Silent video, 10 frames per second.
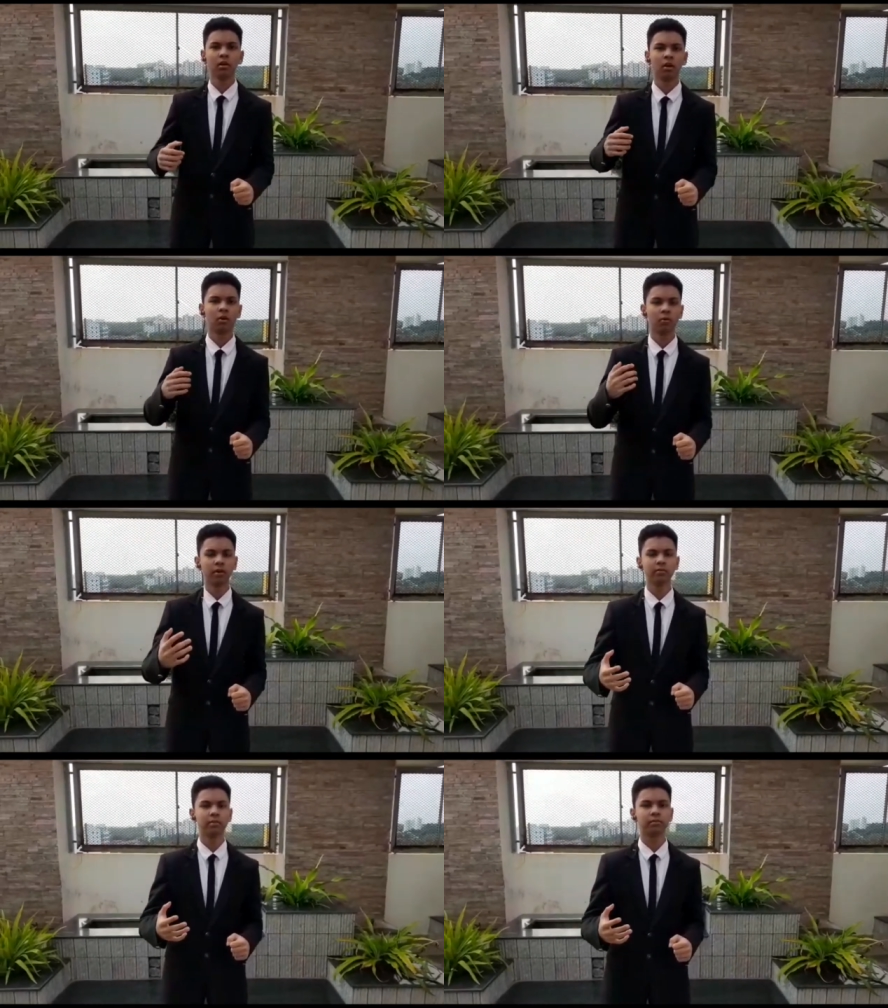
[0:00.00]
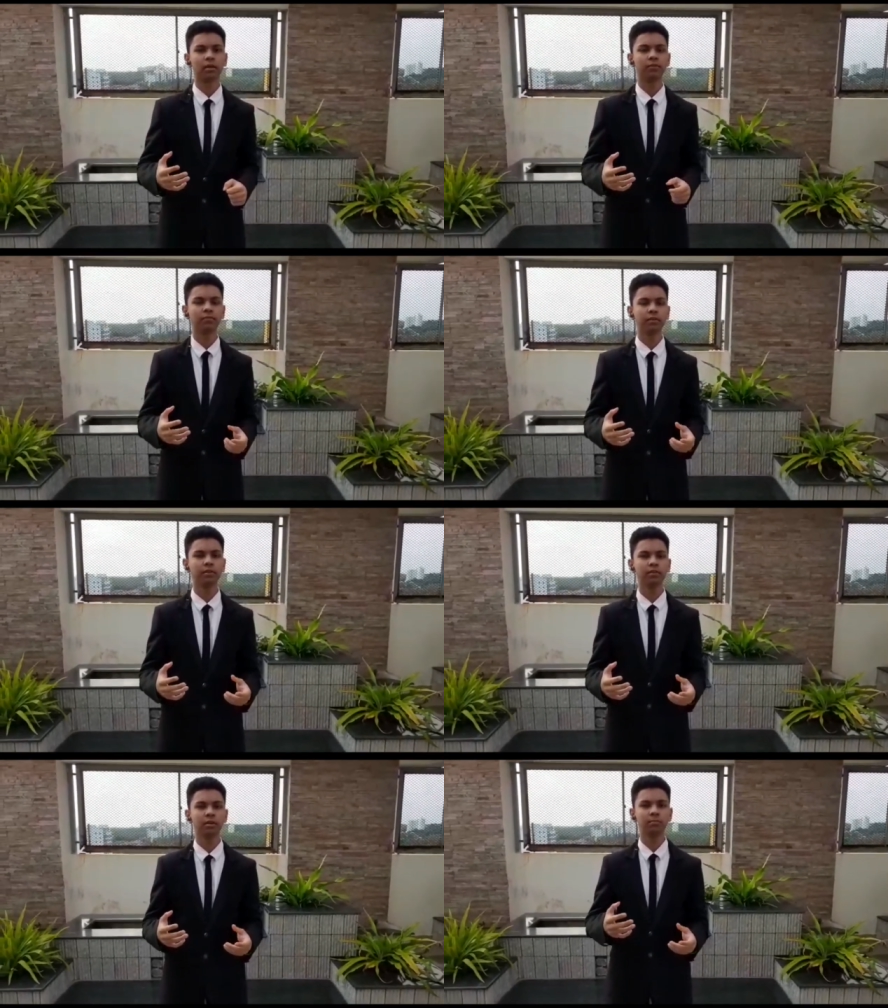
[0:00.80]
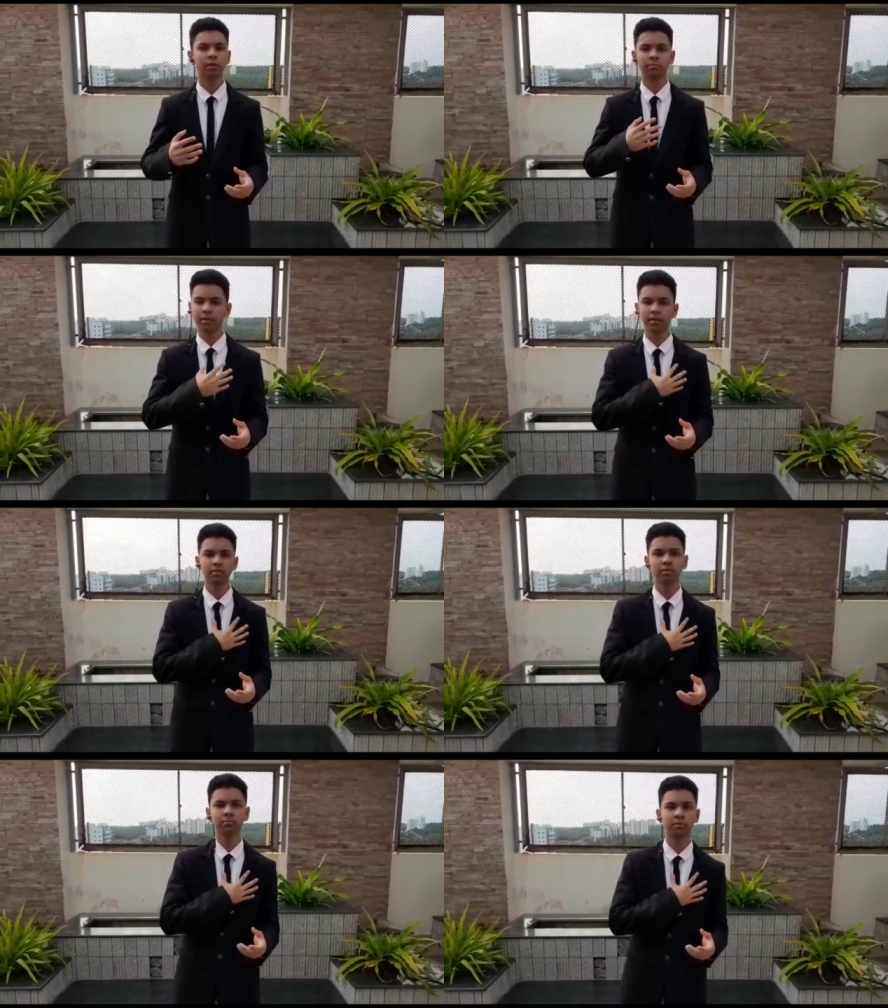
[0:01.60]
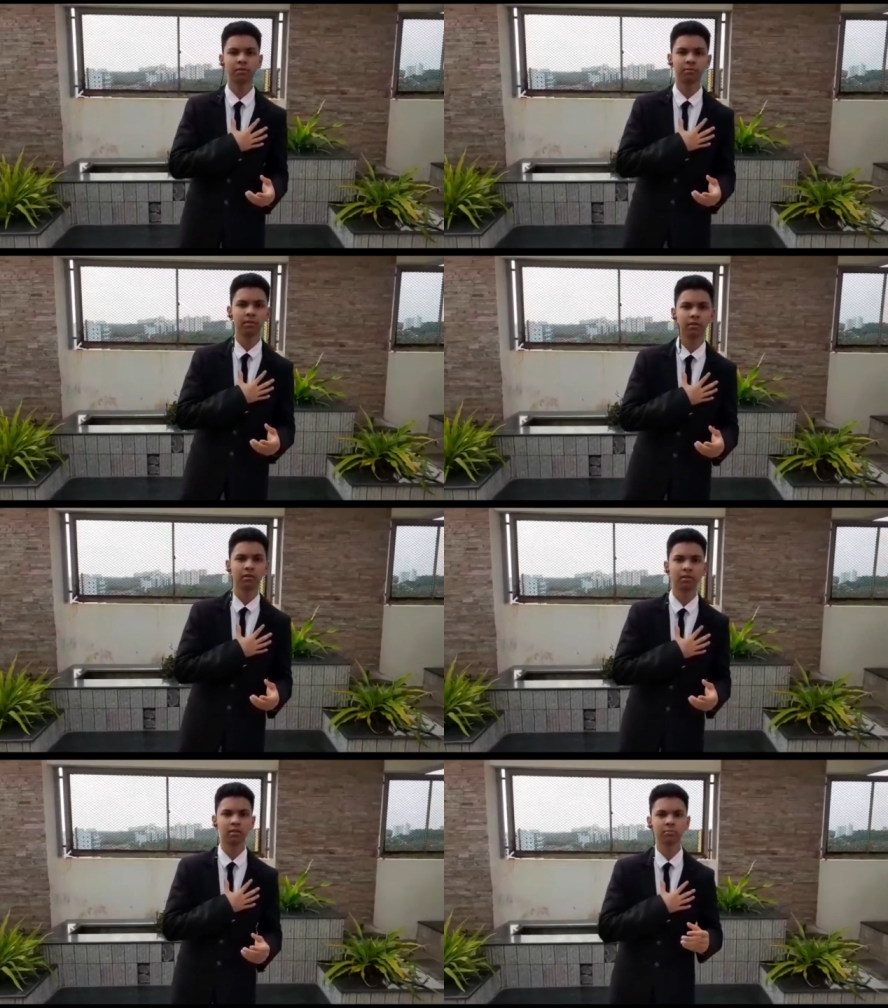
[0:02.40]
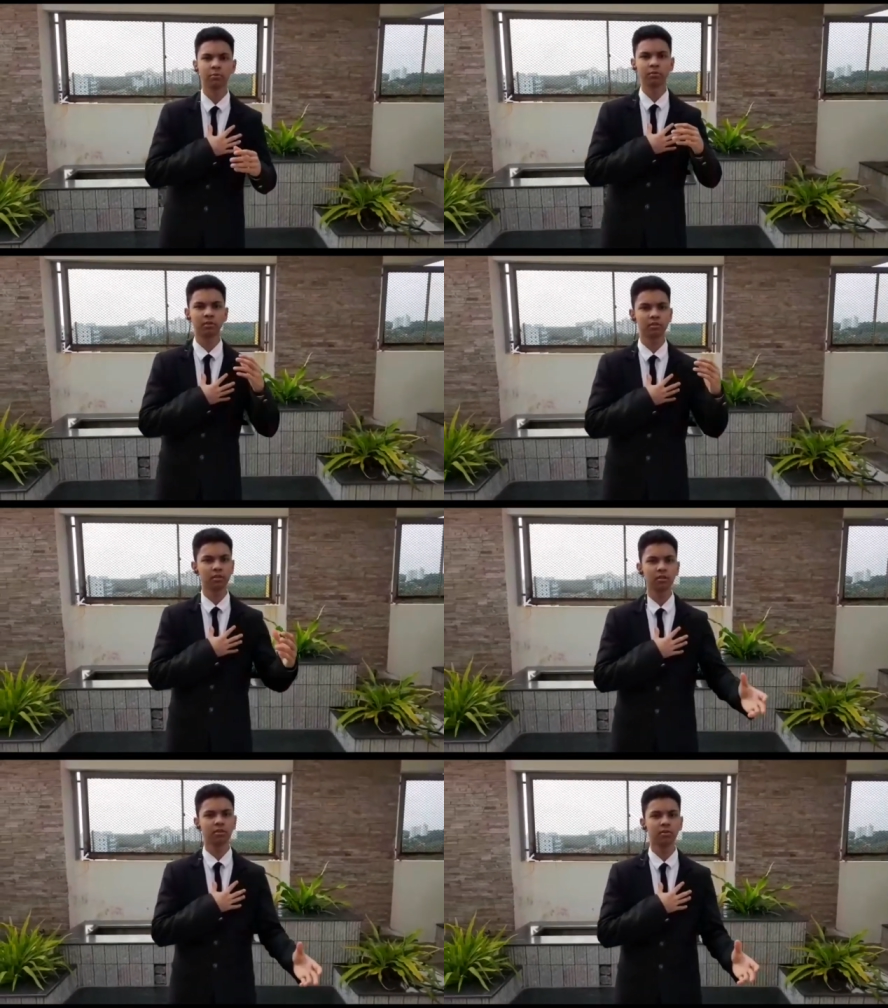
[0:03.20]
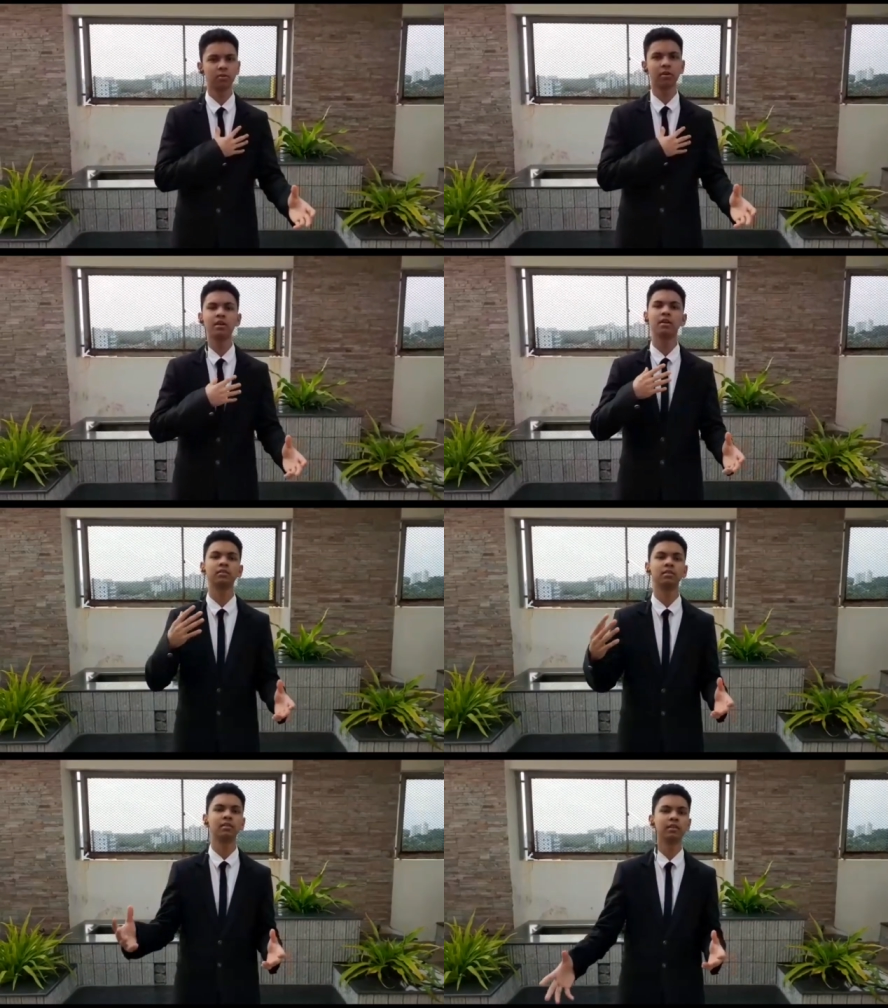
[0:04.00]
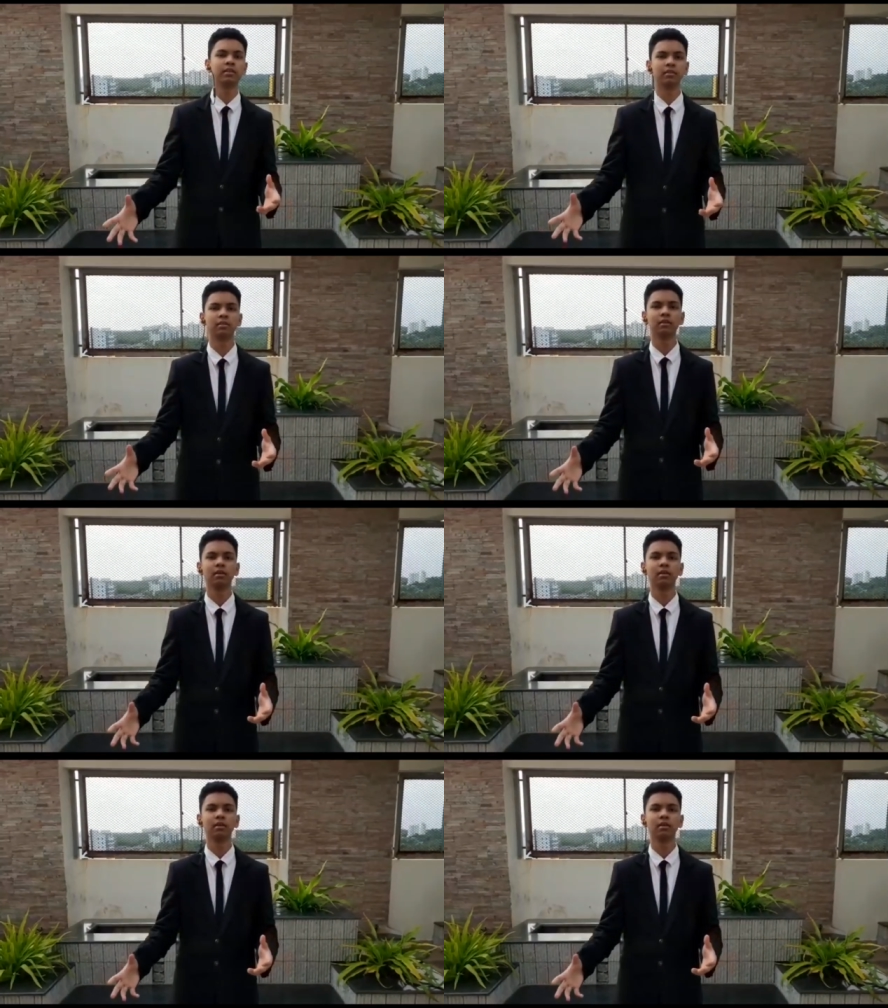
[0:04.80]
However, I feel that my biggest responsibility as both a CEO and as a leader